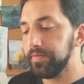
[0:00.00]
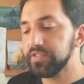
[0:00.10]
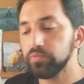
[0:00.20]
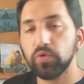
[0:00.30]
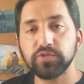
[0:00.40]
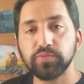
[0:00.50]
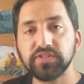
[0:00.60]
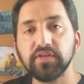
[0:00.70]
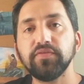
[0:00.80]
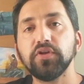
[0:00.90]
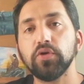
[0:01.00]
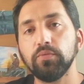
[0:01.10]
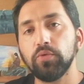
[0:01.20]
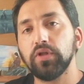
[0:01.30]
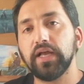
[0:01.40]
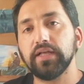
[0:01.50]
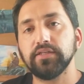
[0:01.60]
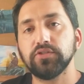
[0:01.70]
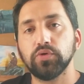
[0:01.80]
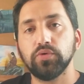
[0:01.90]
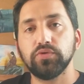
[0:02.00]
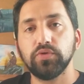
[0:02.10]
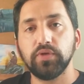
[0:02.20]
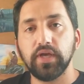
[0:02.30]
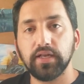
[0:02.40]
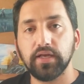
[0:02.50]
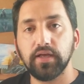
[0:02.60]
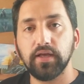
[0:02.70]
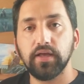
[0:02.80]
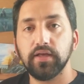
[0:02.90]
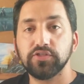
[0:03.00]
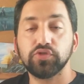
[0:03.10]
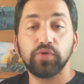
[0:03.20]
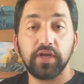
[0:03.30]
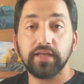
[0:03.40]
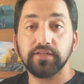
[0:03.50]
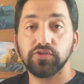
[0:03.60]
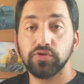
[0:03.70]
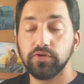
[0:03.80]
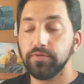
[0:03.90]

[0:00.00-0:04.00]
is more specific, you're more likely to get a straight answer.